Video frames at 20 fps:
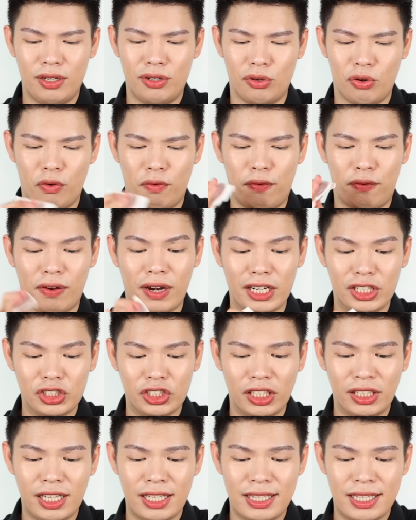you know, fresh
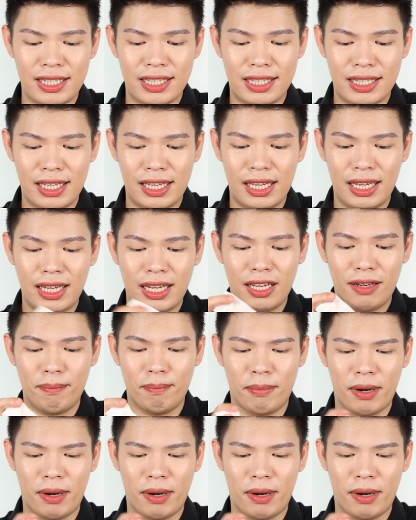tignan sa skin,